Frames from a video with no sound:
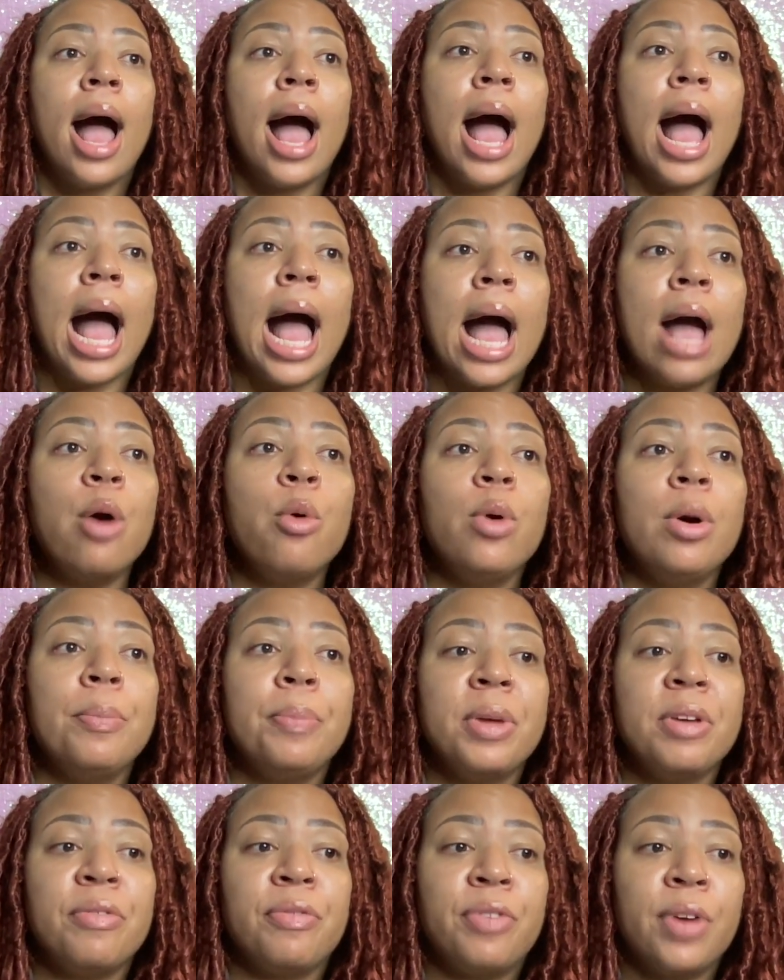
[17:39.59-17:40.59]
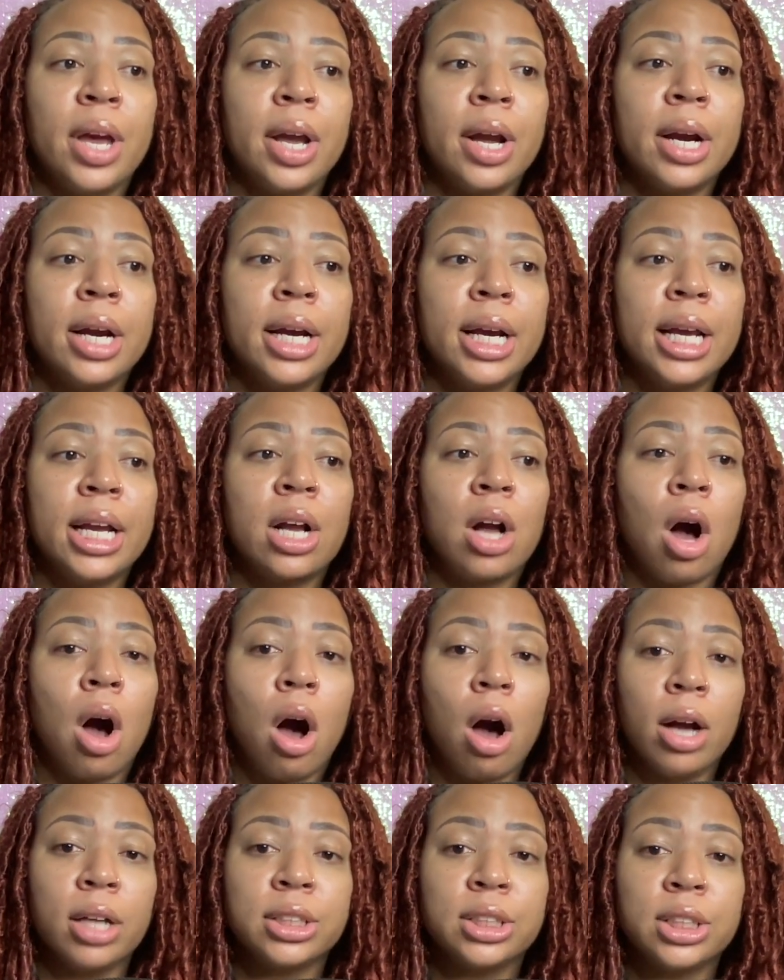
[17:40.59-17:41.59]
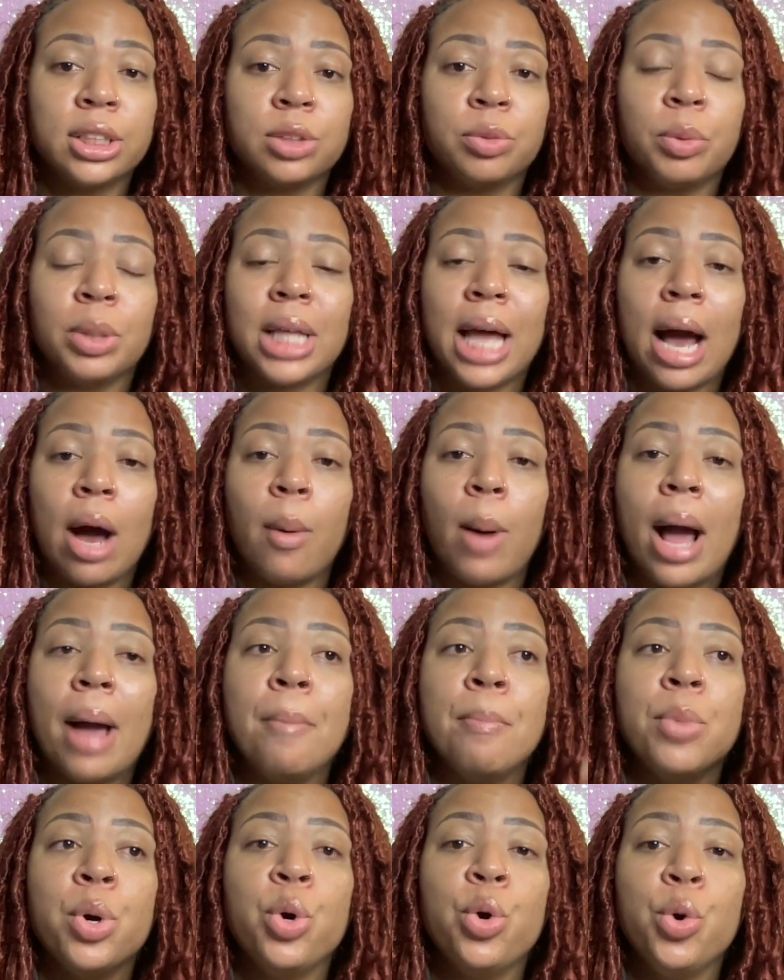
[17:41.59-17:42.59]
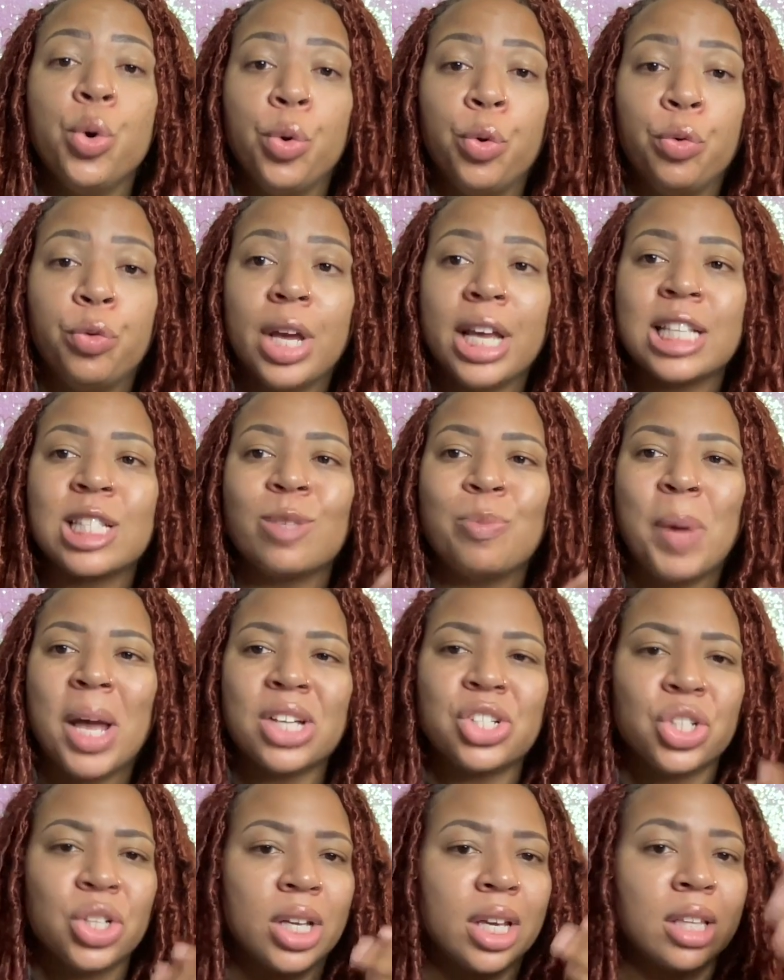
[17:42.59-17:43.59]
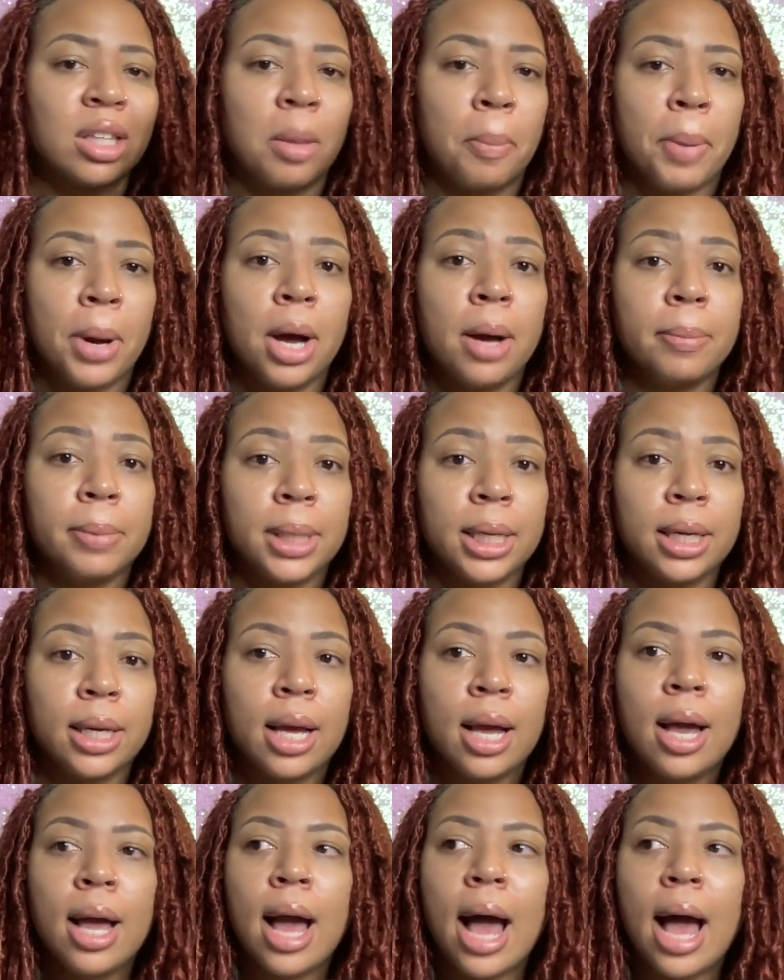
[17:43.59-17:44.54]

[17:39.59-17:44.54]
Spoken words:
I would be very cautious with how I move, especially in the public.